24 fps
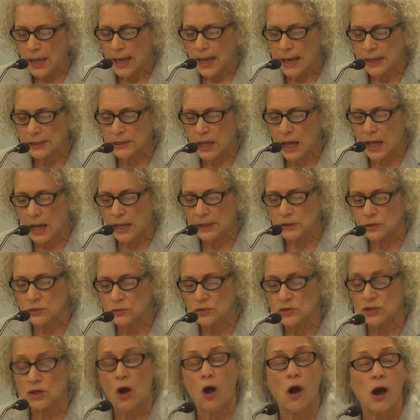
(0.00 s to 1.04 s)
And I
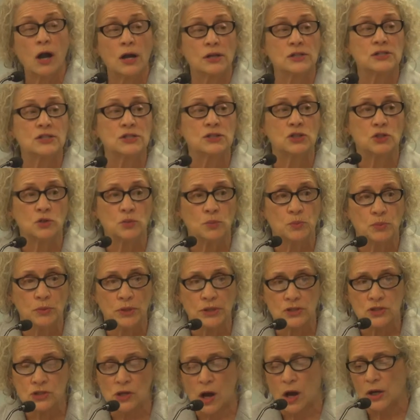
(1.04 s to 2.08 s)
used arts to
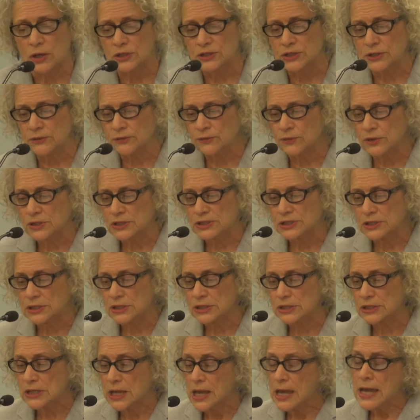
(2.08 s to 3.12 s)
bridge our
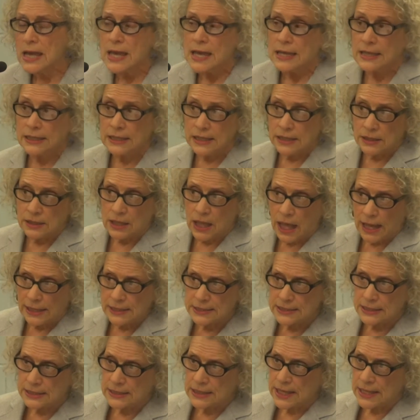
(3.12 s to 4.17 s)
differences. In the
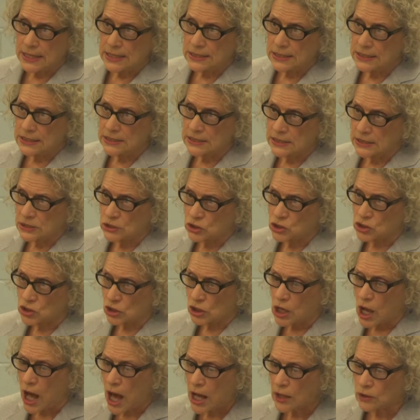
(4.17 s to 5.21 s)
1980s in
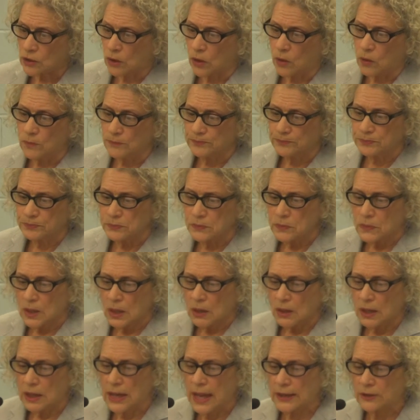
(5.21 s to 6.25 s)
Chicago,
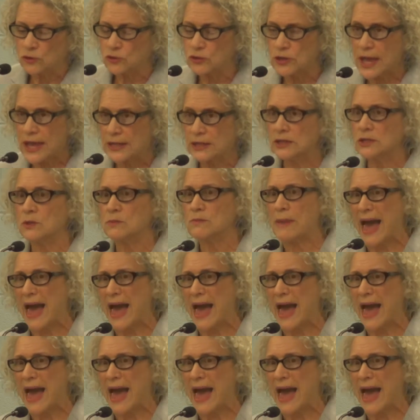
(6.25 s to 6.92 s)
I created a